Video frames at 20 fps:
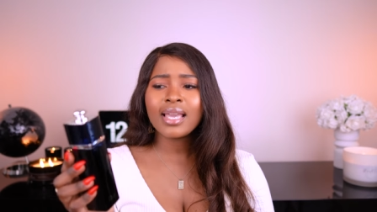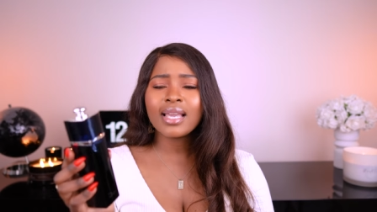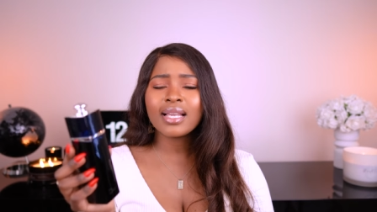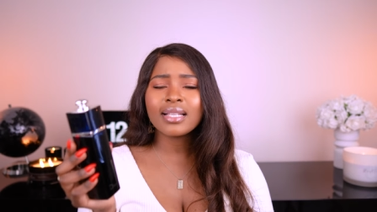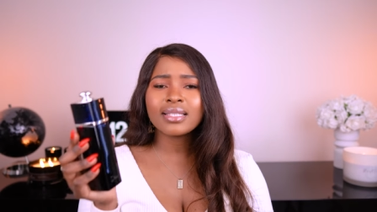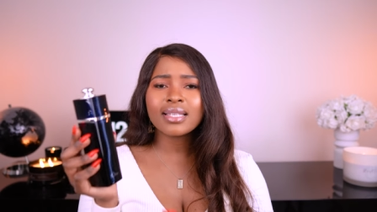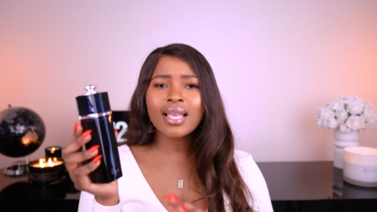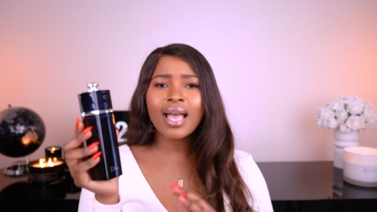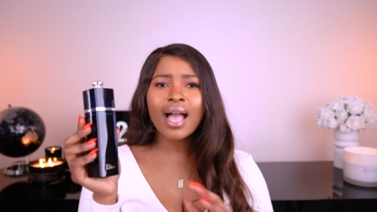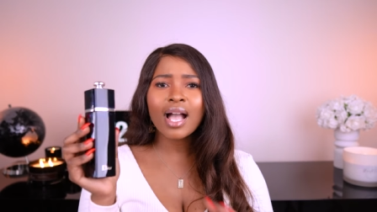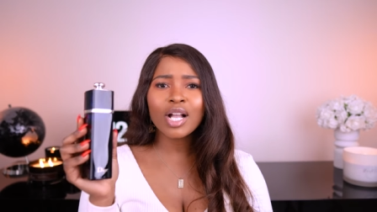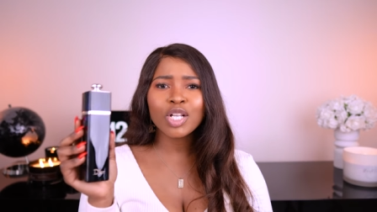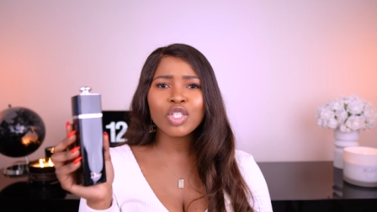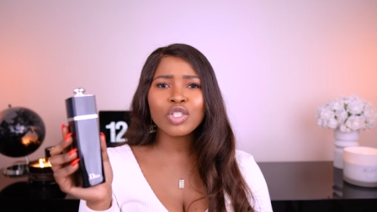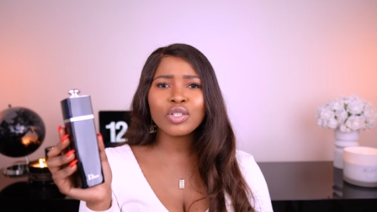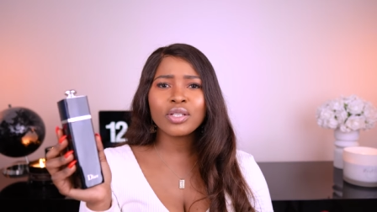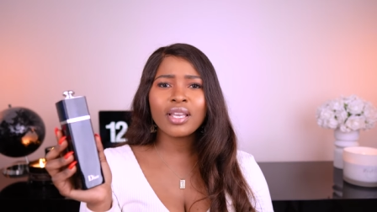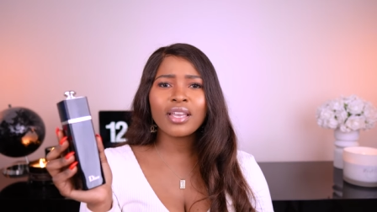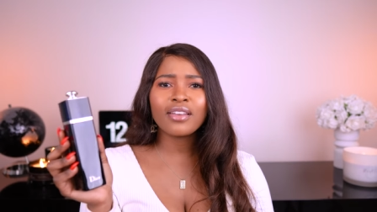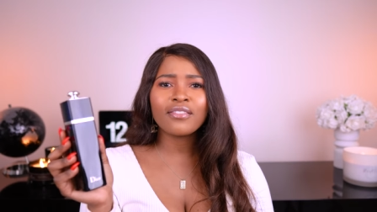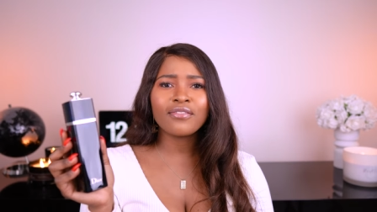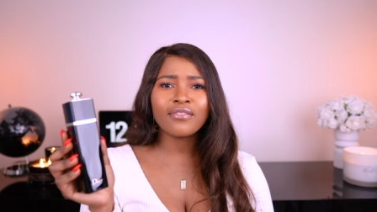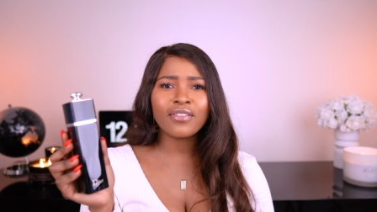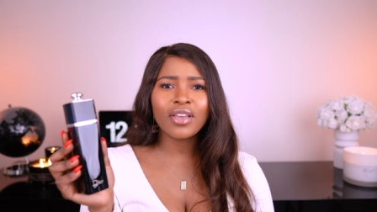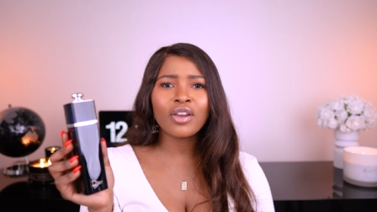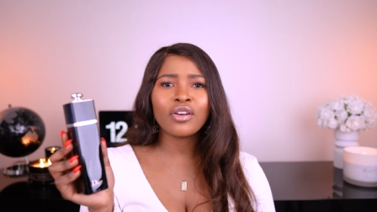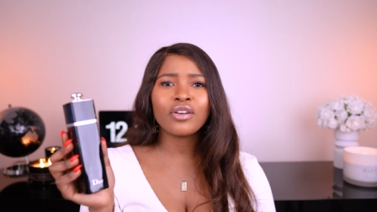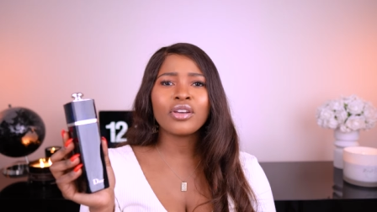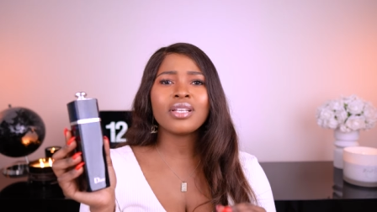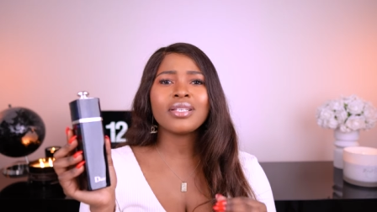It's actually a
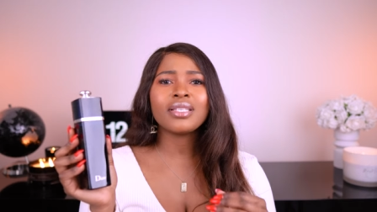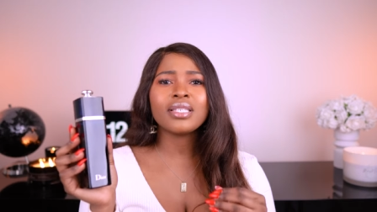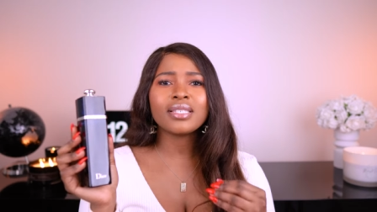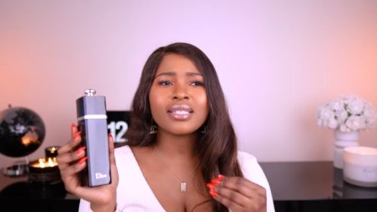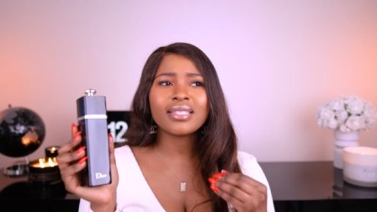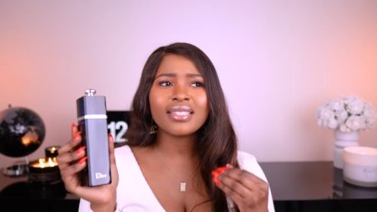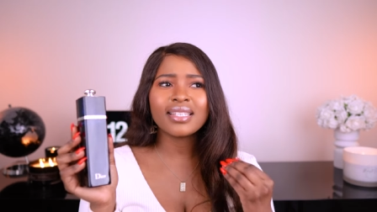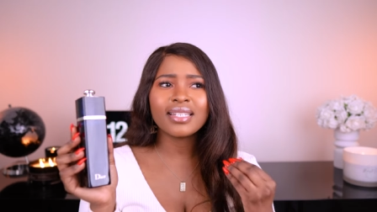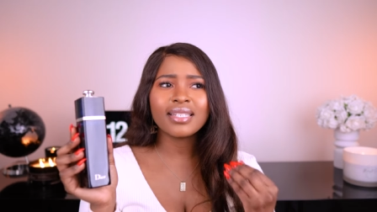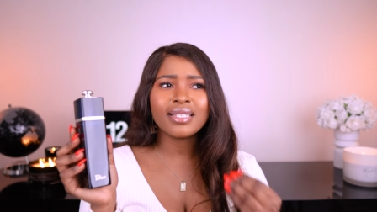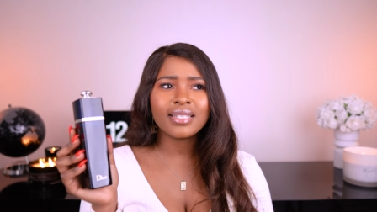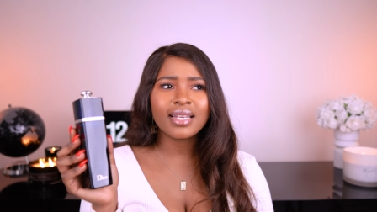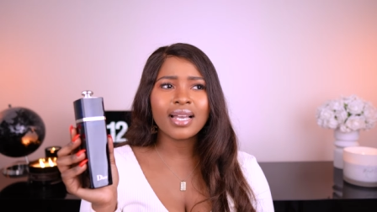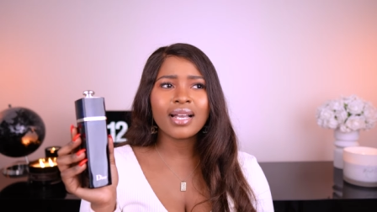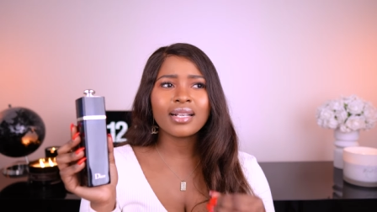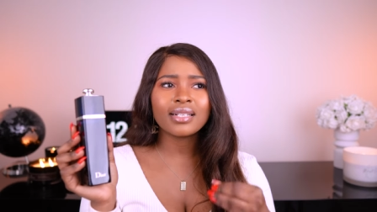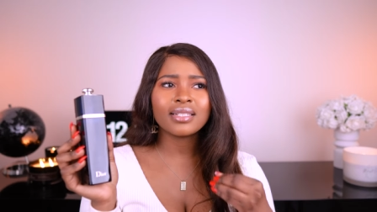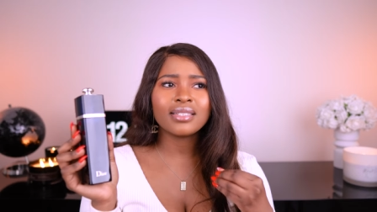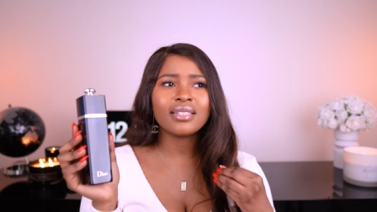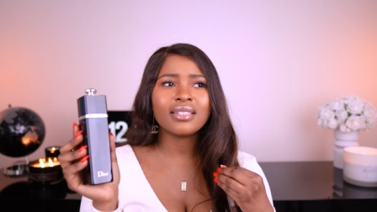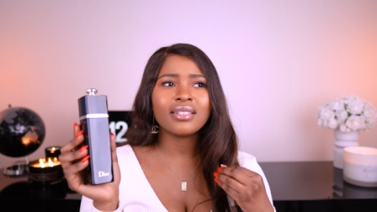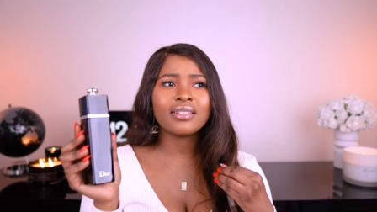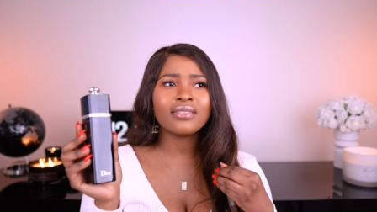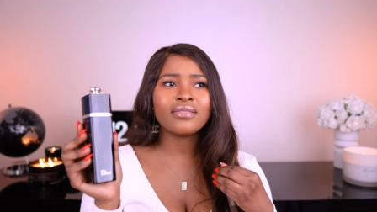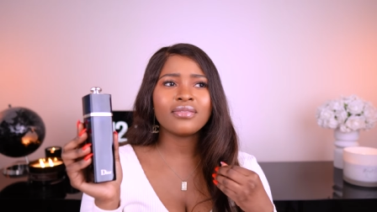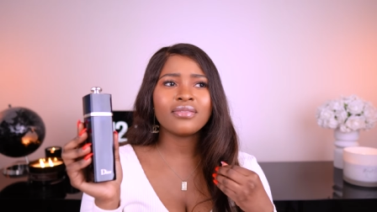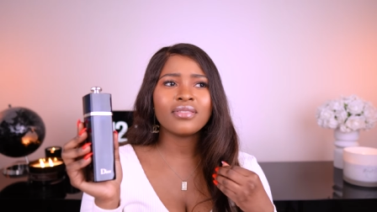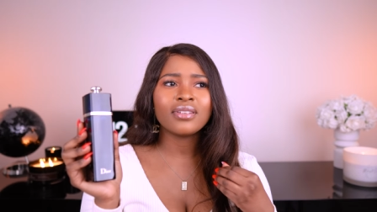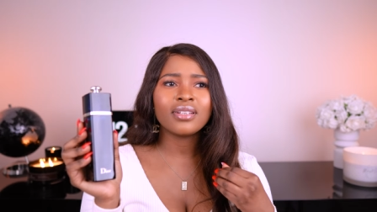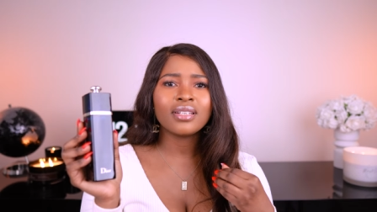very
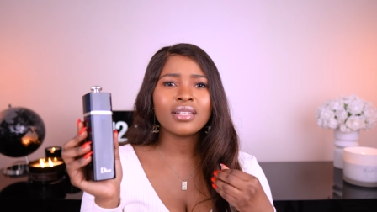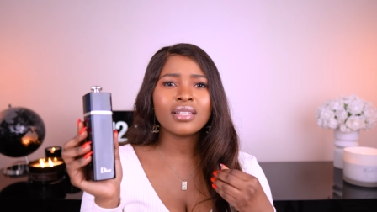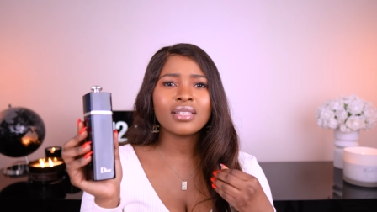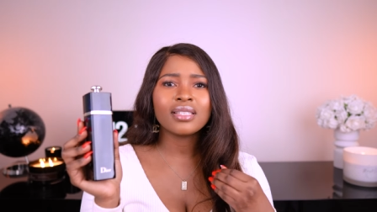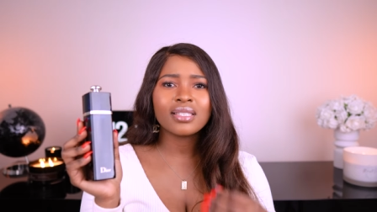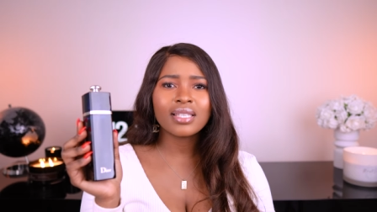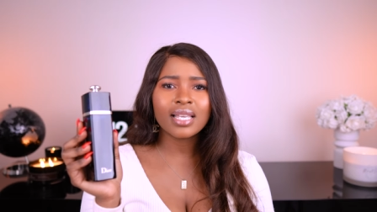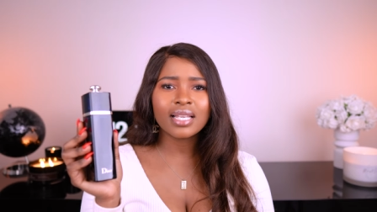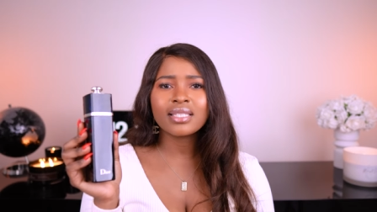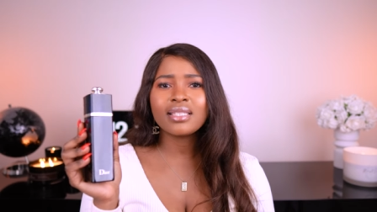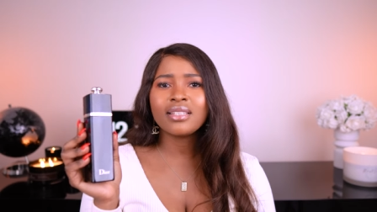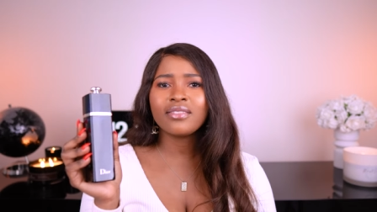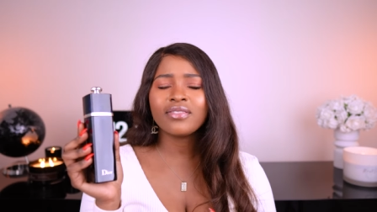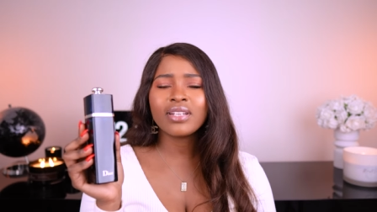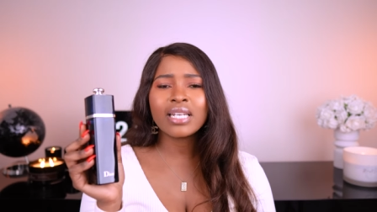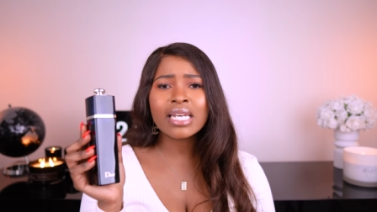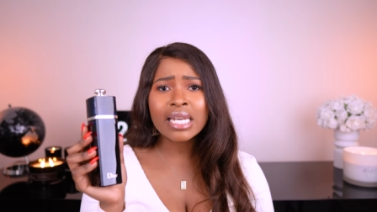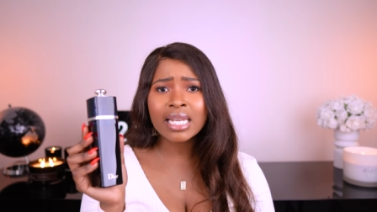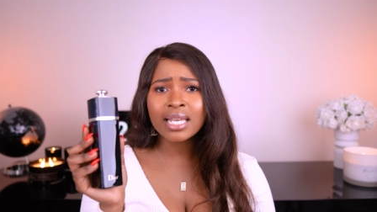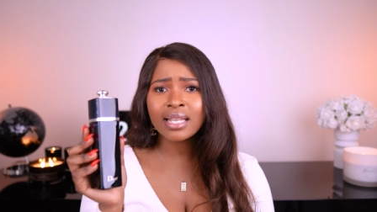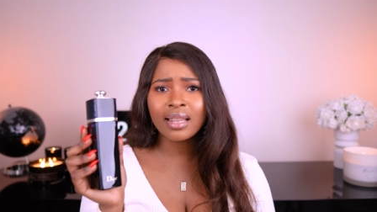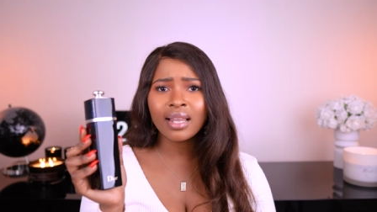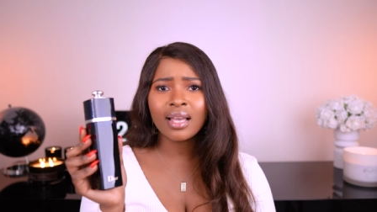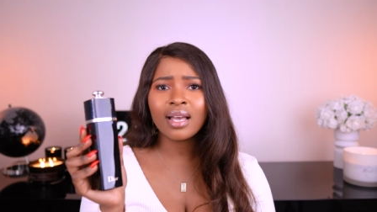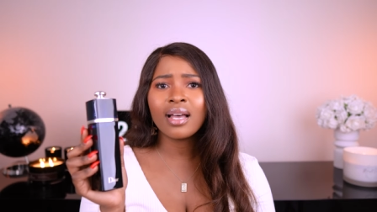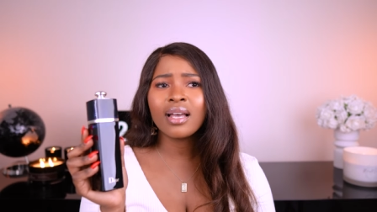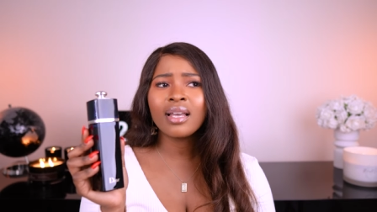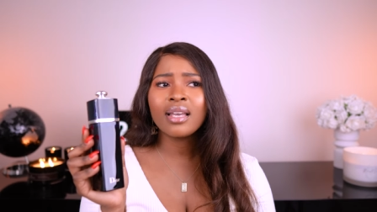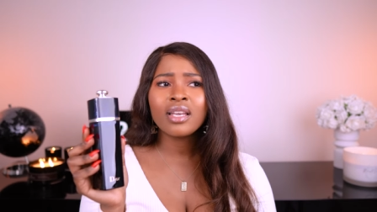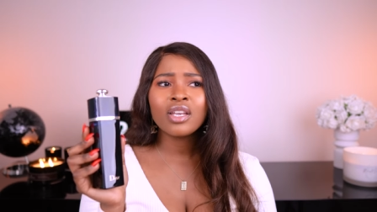seductive, sexy
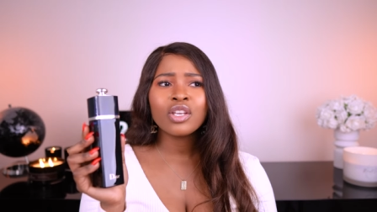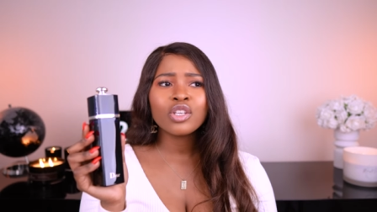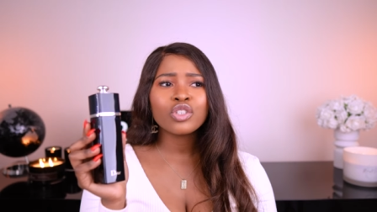vanilla.